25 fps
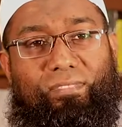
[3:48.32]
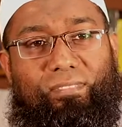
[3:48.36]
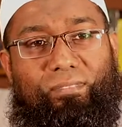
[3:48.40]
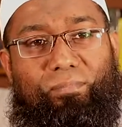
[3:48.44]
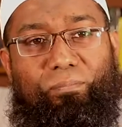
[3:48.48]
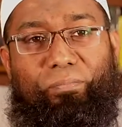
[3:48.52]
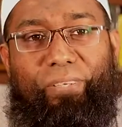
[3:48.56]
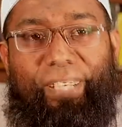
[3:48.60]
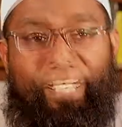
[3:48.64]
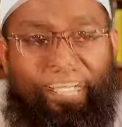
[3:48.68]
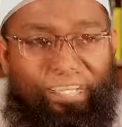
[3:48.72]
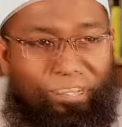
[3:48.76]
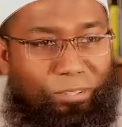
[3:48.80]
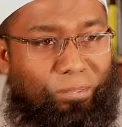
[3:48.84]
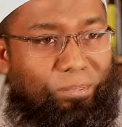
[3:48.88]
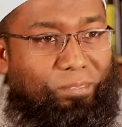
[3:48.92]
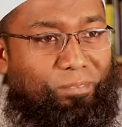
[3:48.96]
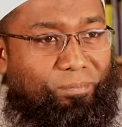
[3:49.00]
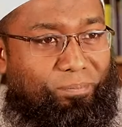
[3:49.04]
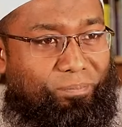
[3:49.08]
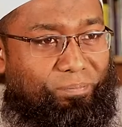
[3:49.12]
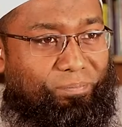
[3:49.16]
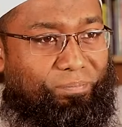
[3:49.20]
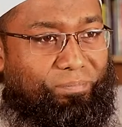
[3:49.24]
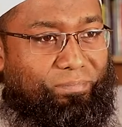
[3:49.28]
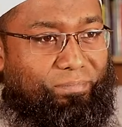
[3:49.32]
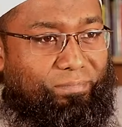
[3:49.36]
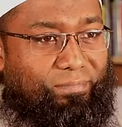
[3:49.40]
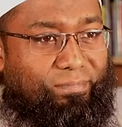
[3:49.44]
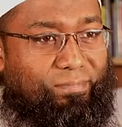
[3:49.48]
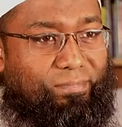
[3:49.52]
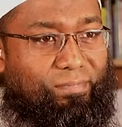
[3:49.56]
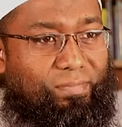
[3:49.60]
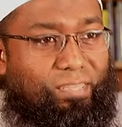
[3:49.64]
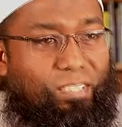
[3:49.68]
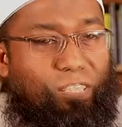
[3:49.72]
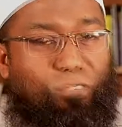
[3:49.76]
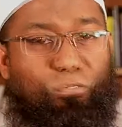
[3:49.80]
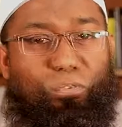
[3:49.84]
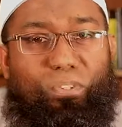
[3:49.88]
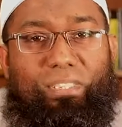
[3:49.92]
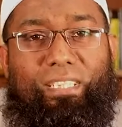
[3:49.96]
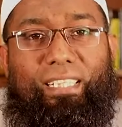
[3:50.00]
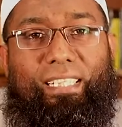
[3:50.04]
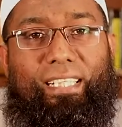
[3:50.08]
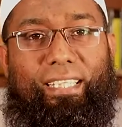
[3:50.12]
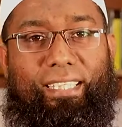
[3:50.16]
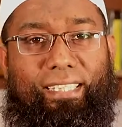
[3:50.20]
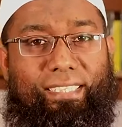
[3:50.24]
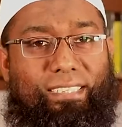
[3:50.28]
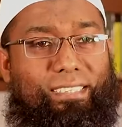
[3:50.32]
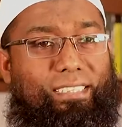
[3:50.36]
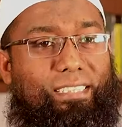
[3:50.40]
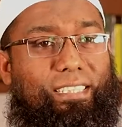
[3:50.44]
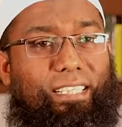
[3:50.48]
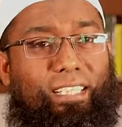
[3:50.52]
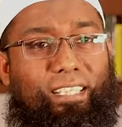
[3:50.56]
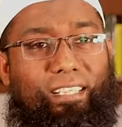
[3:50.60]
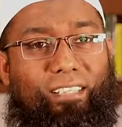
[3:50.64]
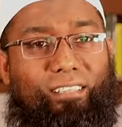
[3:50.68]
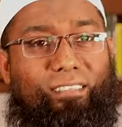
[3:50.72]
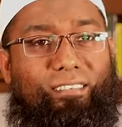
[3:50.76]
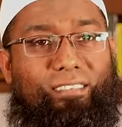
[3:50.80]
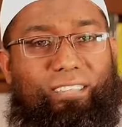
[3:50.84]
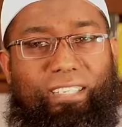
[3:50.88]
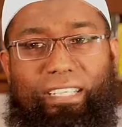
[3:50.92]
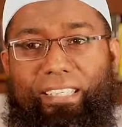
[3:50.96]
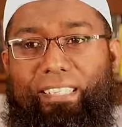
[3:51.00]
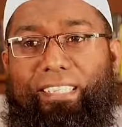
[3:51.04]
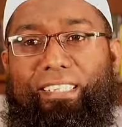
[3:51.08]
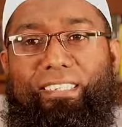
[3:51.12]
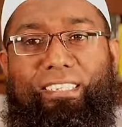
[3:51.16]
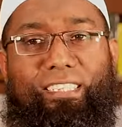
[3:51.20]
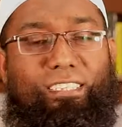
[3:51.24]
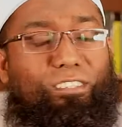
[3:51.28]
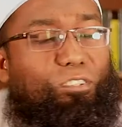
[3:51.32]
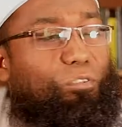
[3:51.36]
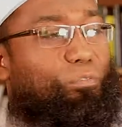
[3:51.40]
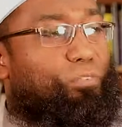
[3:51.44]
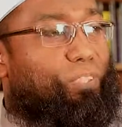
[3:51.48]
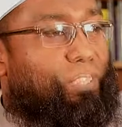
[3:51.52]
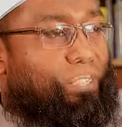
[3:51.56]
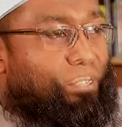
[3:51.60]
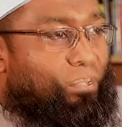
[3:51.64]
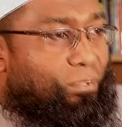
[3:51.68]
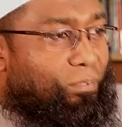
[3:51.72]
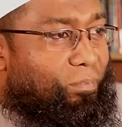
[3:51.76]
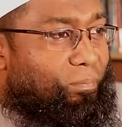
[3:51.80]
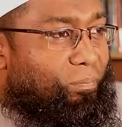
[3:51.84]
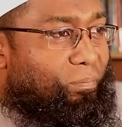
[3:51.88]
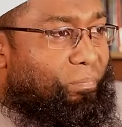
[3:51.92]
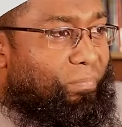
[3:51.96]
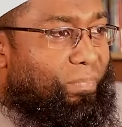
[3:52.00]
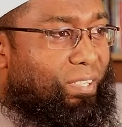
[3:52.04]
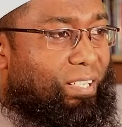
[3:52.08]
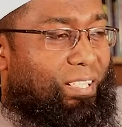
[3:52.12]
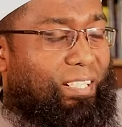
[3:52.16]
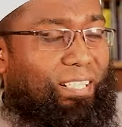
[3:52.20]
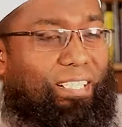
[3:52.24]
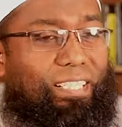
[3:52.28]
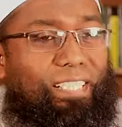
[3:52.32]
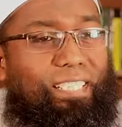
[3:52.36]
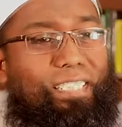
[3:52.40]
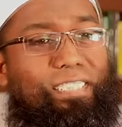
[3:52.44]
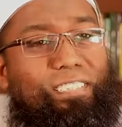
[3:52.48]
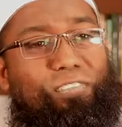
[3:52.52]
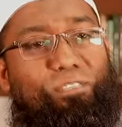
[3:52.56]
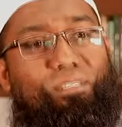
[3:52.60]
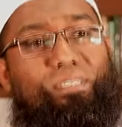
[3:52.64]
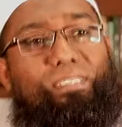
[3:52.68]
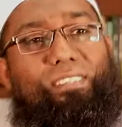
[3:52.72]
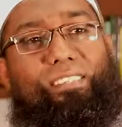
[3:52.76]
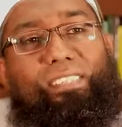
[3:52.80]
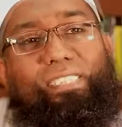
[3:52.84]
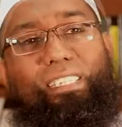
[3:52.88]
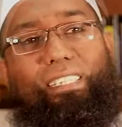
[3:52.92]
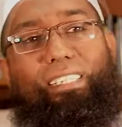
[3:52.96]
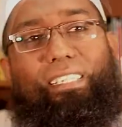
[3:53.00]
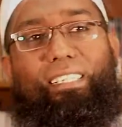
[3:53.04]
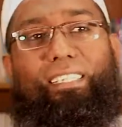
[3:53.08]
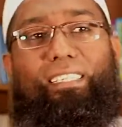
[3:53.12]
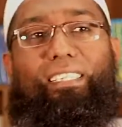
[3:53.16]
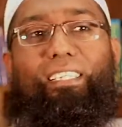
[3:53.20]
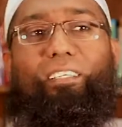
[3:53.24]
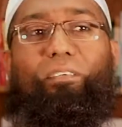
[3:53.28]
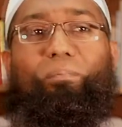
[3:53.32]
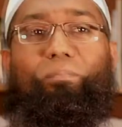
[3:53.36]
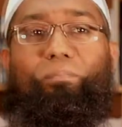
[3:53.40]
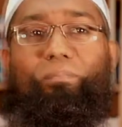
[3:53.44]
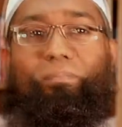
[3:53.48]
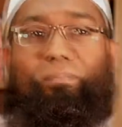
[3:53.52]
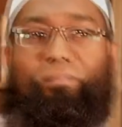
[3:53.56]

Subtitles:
video. For the kids, they are addicted to video. And you see the